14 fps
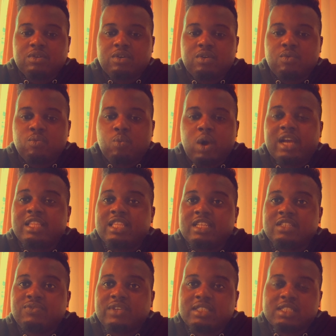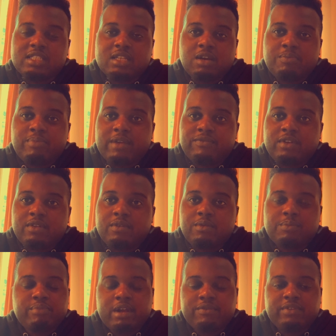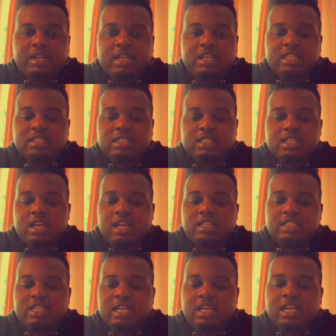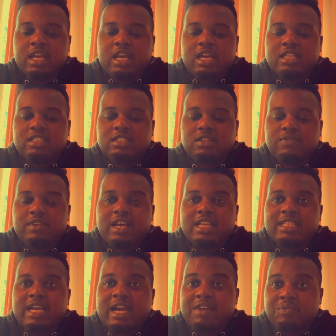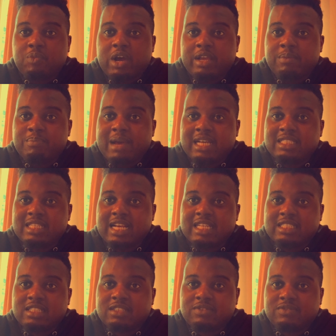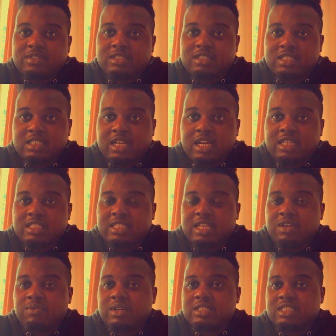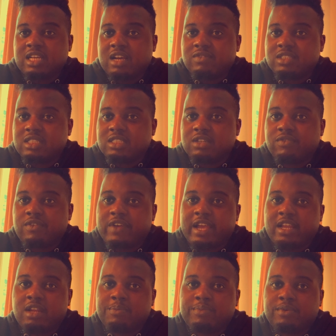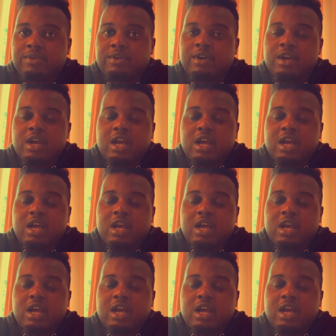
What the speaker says: why these things are so prevalent in society and stuff like that, and what impacts it has on society, what services are available,